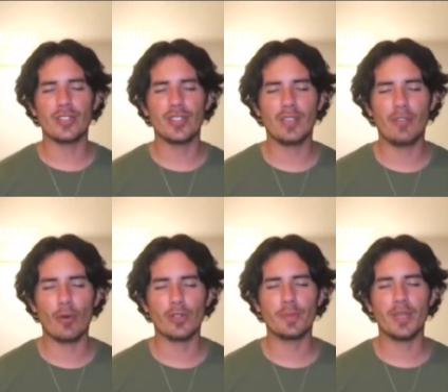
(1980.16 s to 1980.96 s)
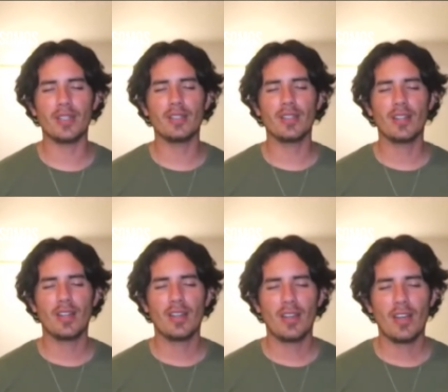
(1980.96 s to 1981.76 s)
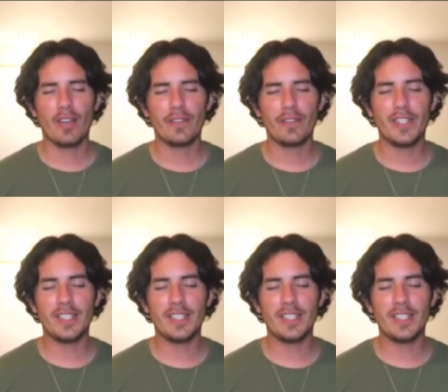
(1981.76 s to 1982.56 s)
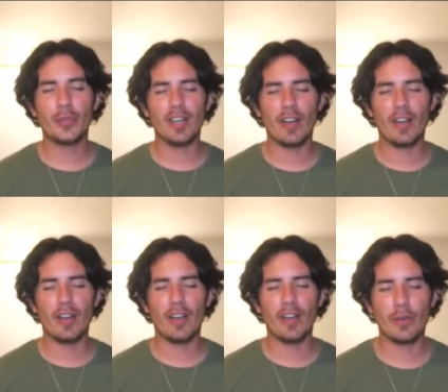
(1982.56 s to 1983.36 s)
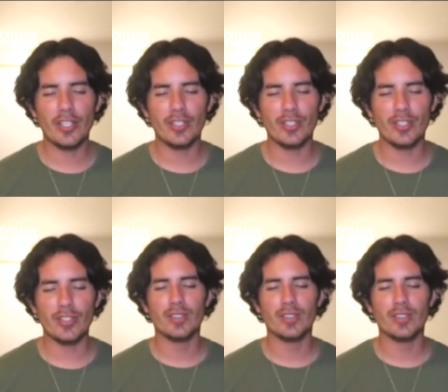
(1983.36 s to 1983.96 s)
that forms me, of this bead of creations